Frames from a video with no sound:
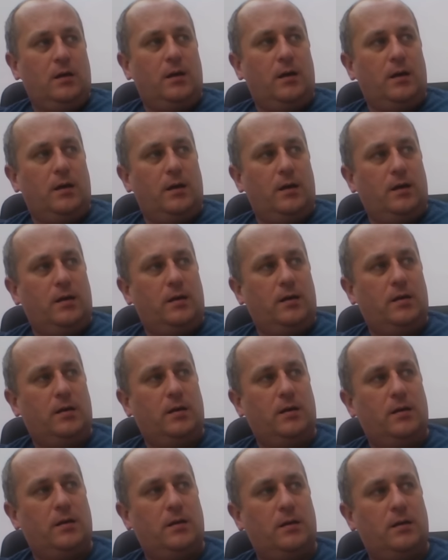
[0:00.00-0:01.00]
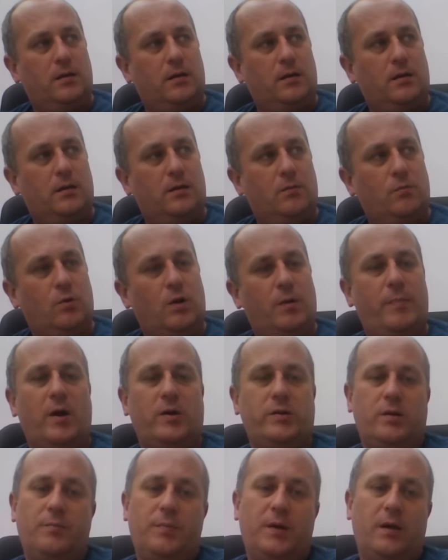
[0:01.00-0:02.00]
Uh, what
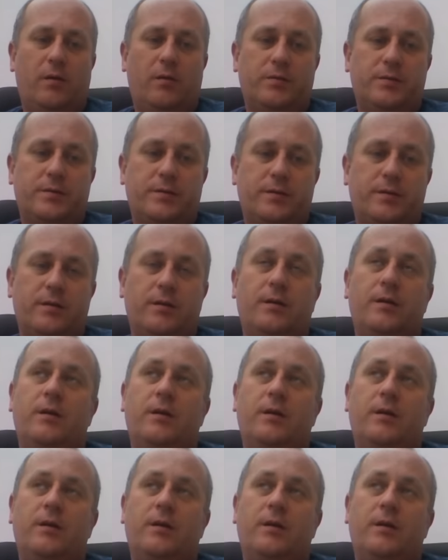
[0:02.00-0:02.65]
about your bills?